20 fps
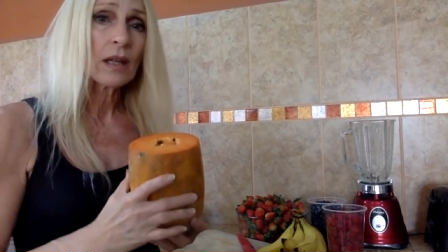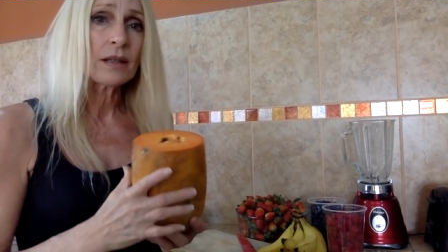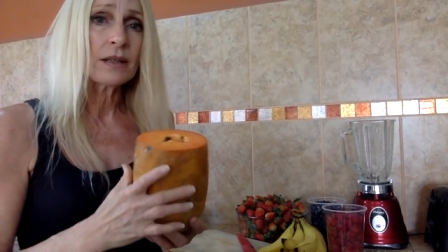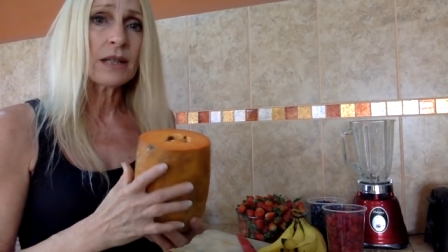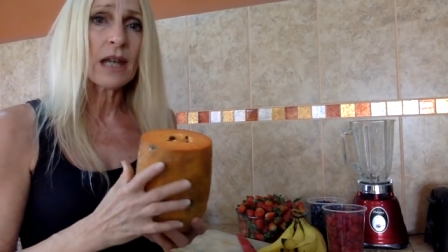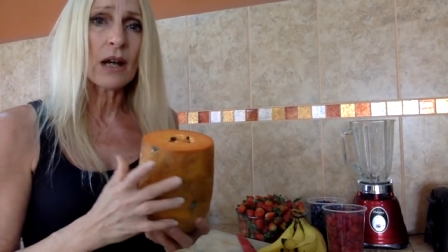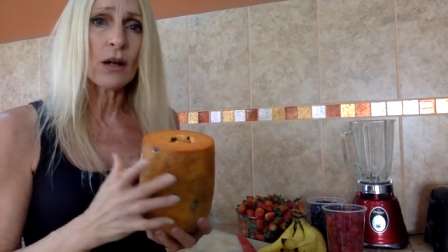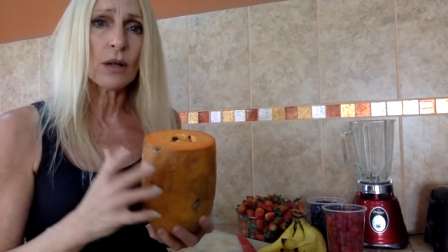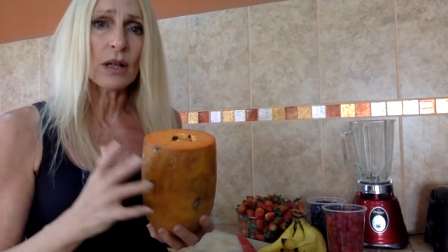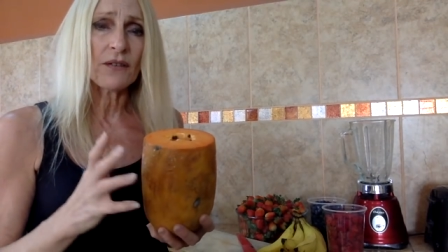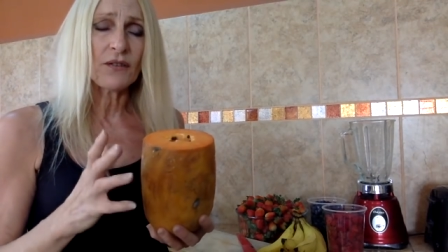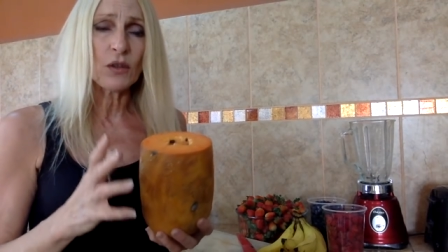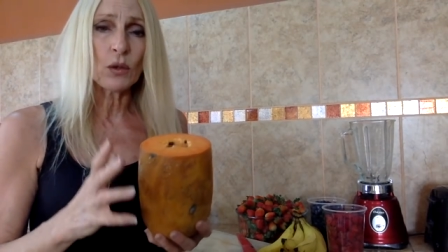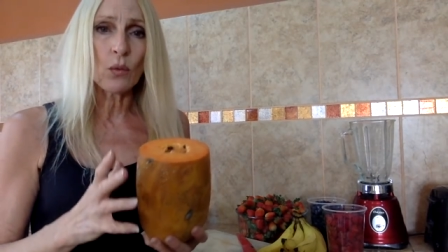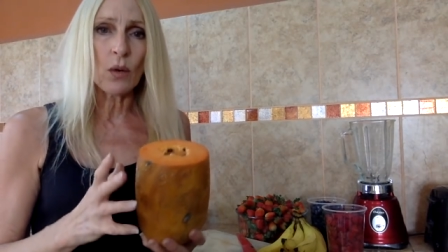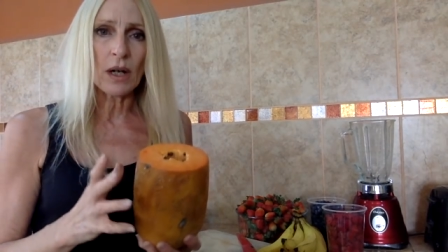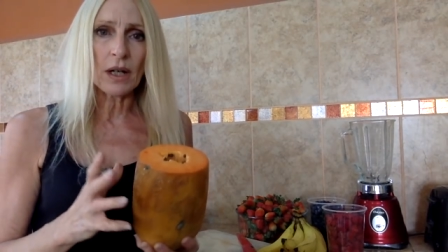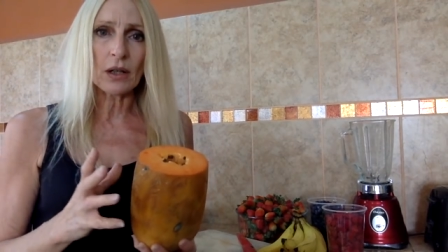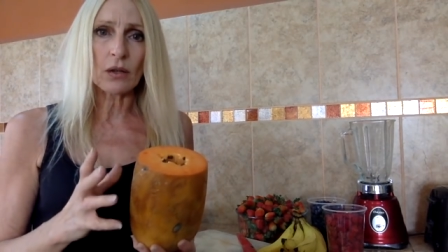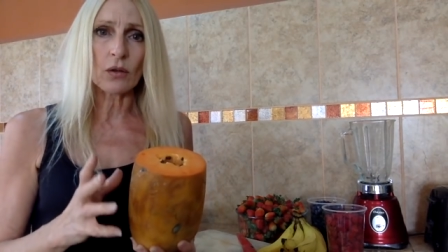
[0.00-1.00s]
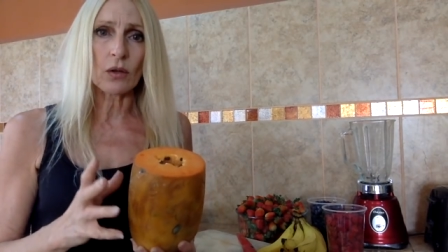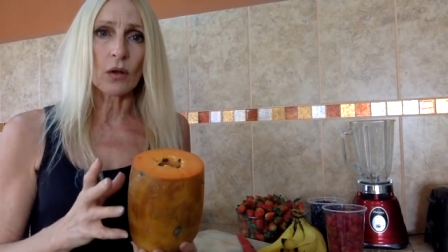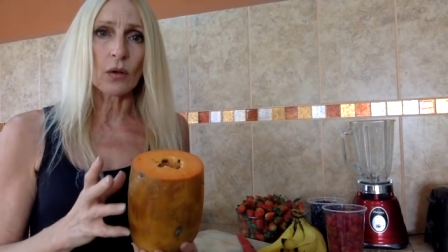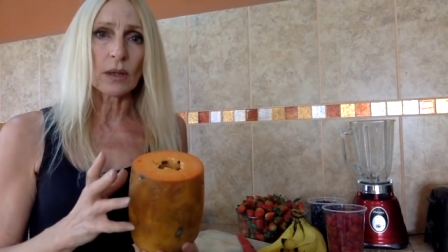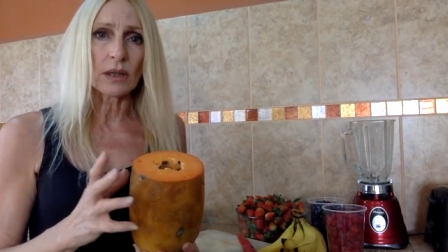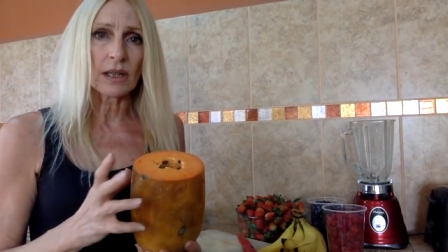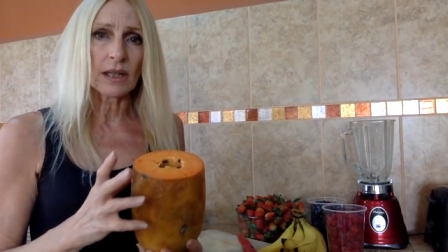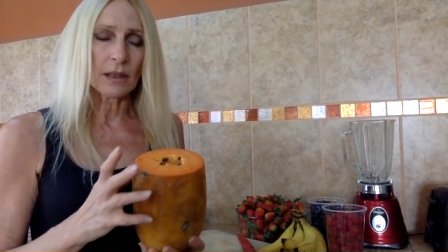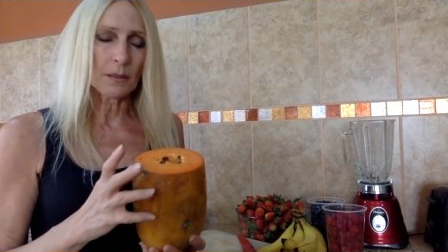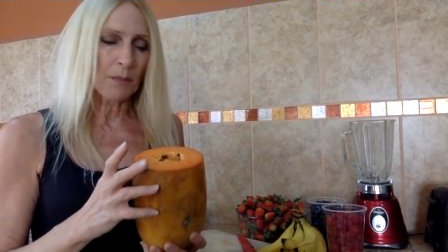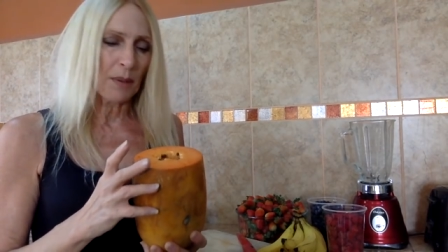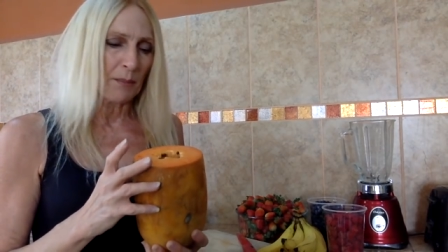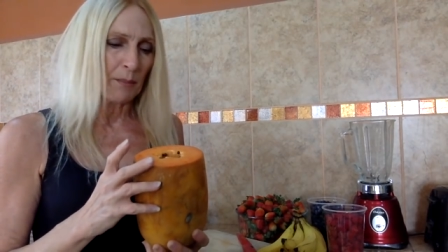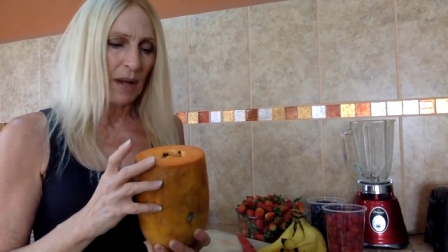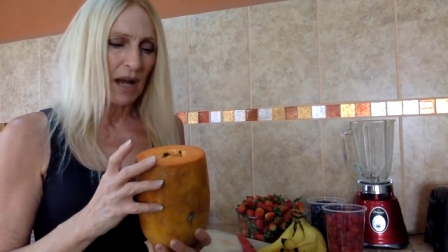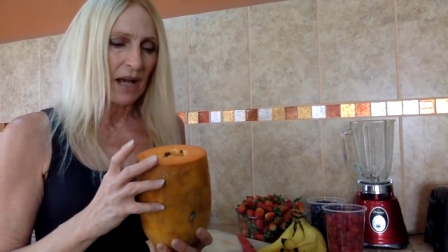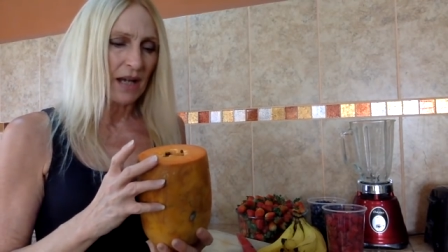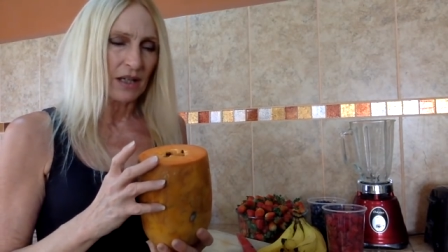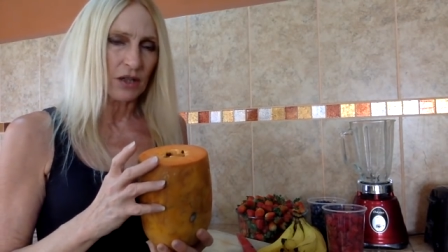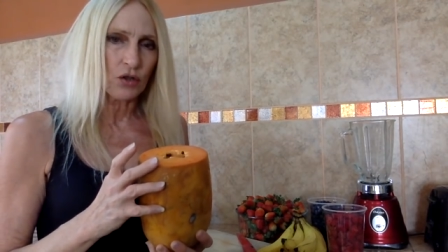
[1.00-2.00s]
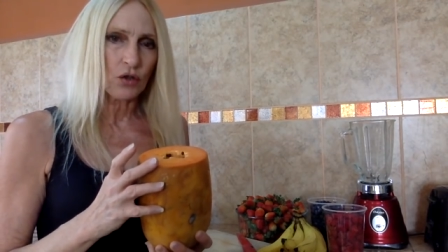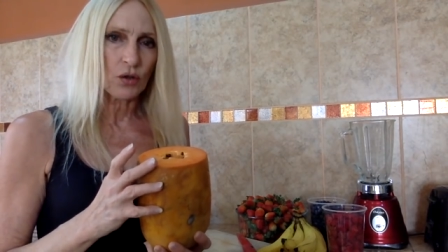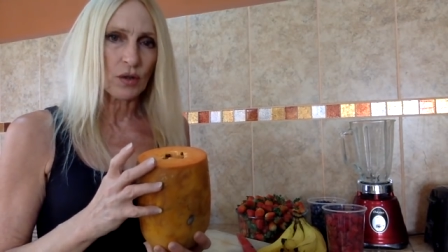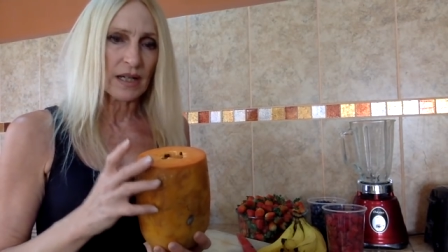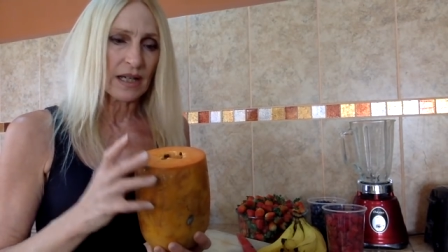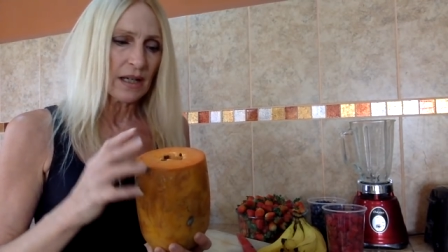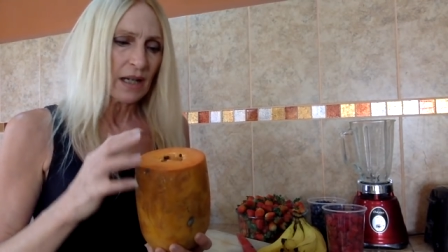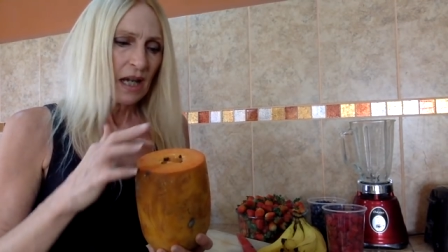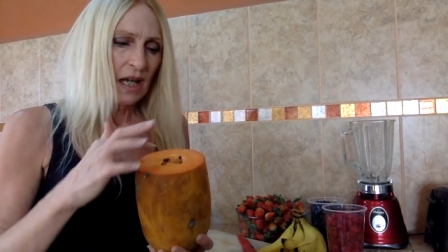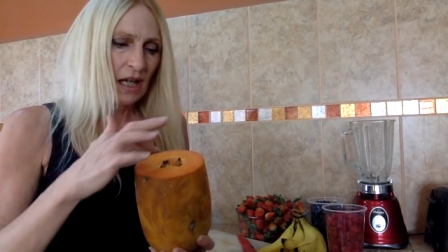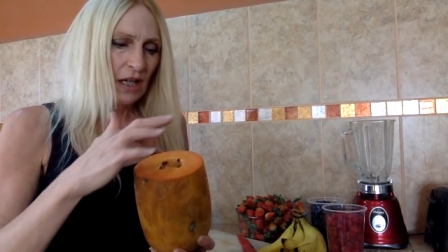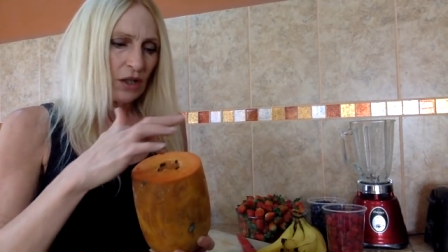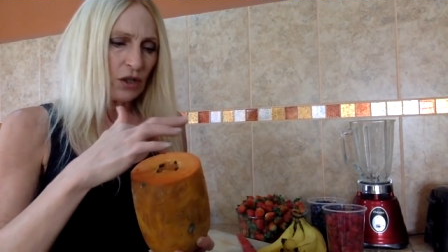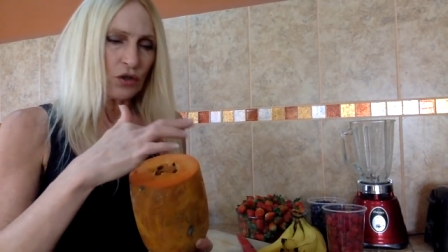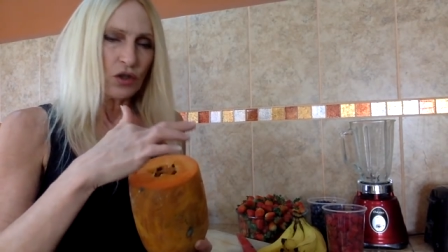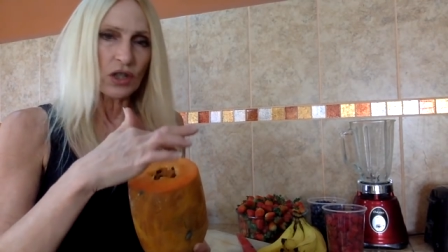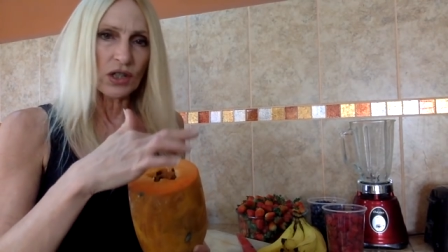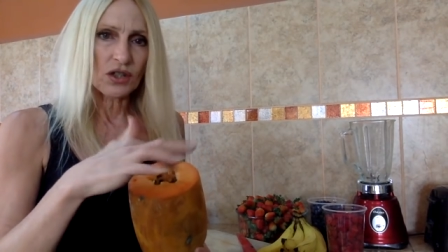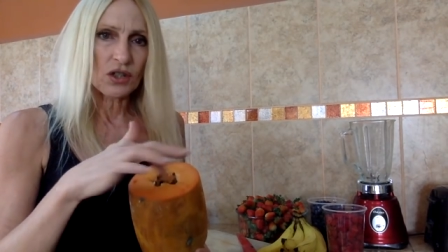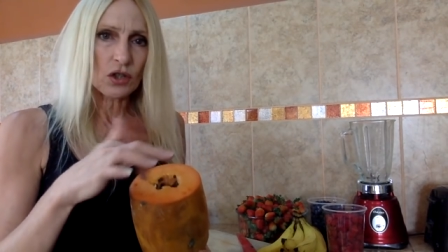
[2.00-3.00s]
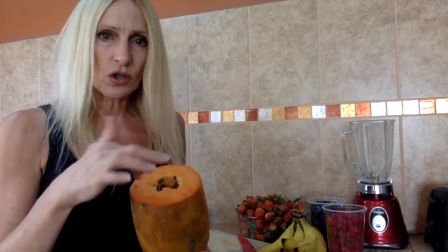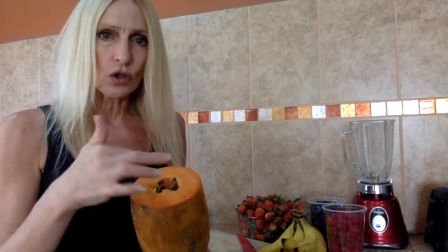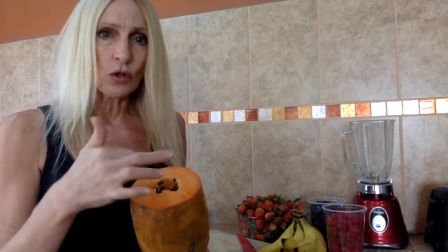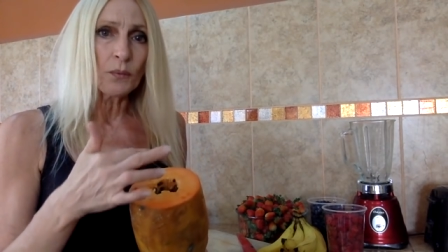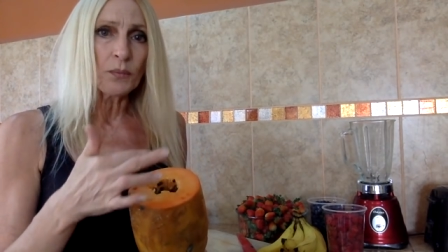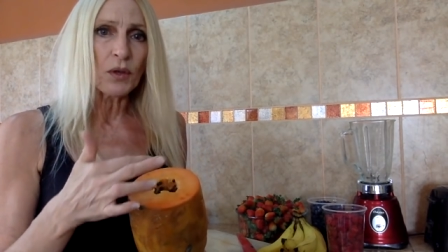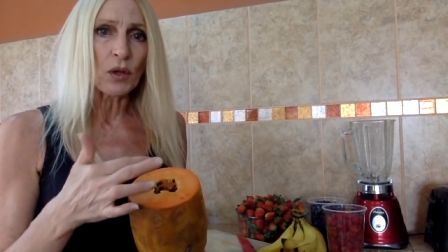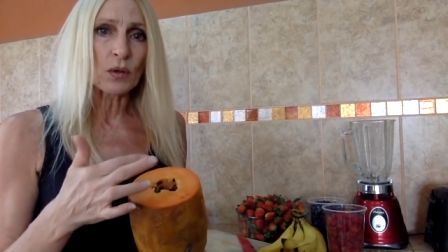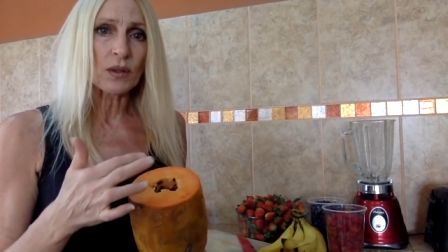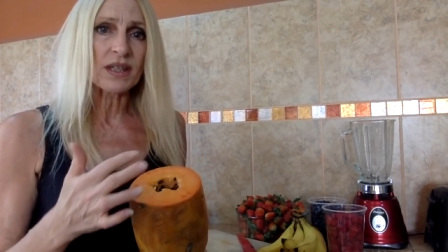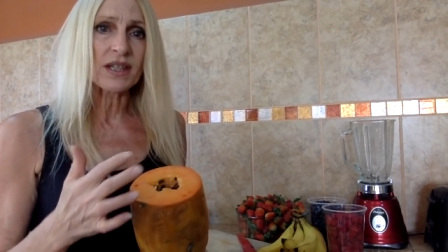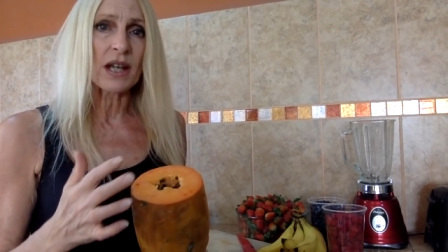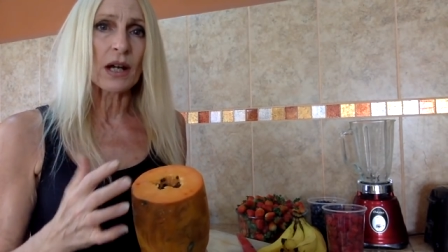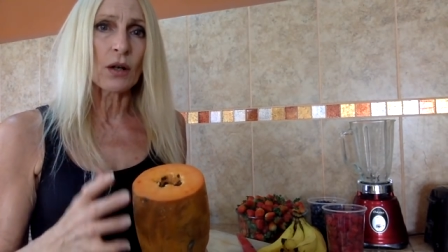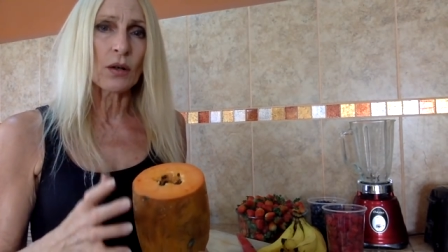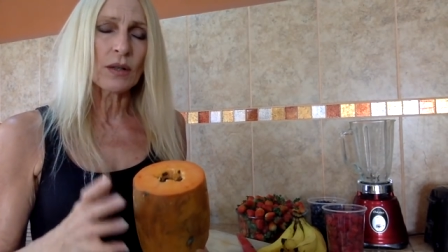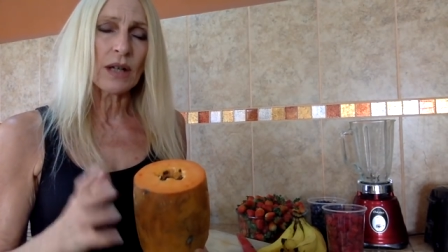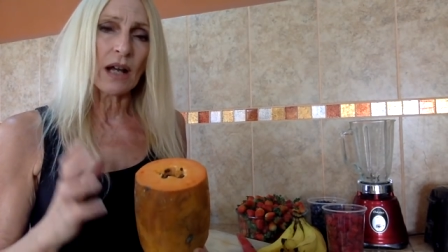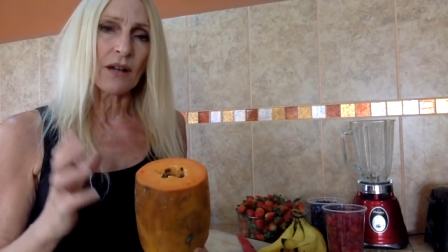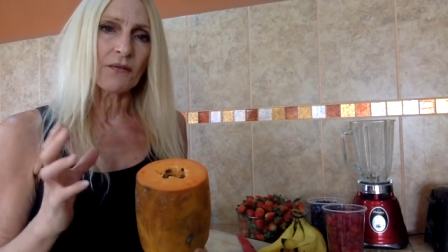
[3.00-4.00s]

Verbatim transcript: Now, if you want to grow a little papaya tree, you just scoop those out.